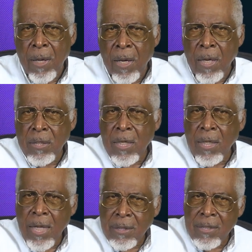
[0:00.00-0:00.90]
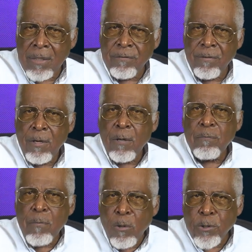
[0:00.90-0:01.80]
and collective,
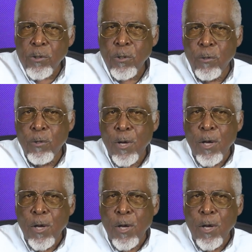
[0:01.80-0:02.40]
more so,